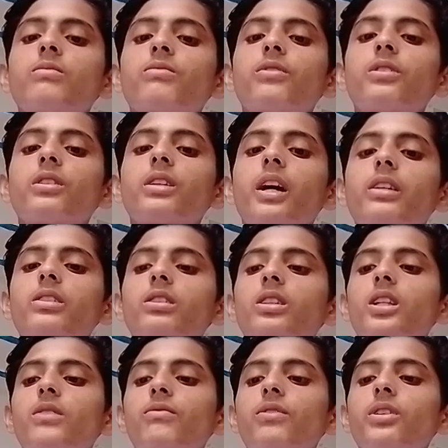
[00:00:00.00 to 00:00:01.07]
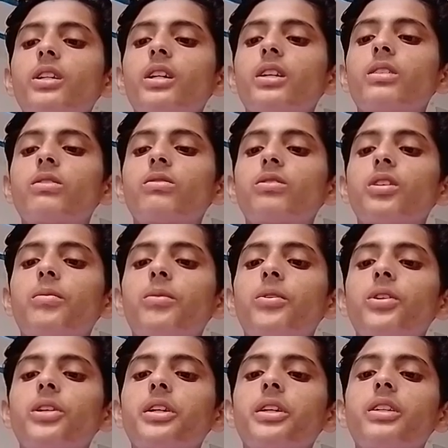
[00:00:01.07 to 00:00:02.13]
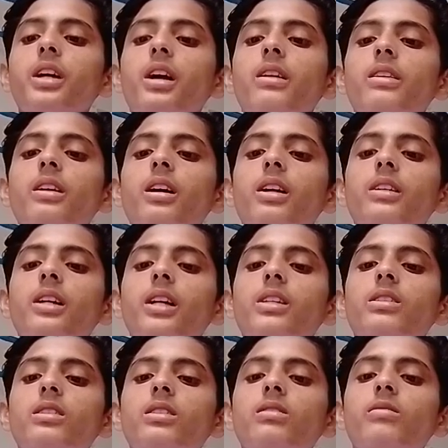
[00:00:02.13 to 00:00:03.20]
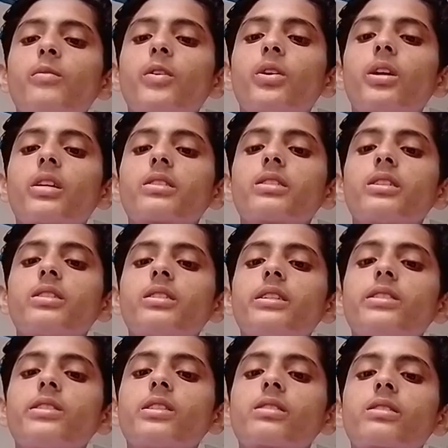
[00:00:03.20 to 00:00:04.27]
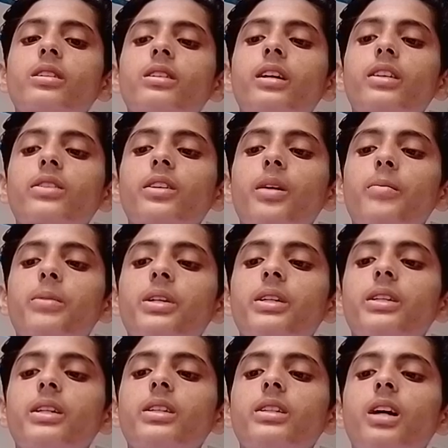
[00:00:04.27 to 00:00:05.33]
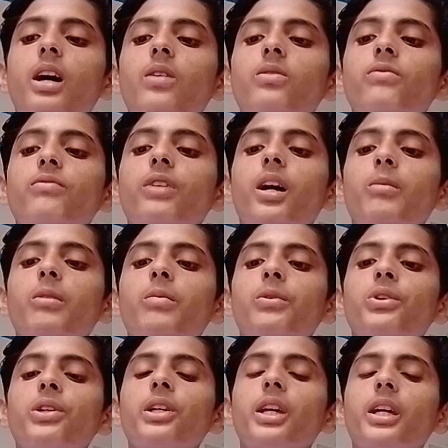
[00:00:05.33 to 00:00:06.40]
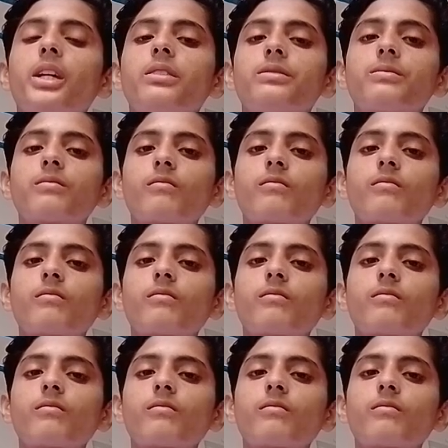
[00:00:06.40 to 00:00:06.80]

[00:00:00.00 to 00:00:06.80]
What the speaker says: food digested food into the bodies, and the undigested products is digested expelled out from the body.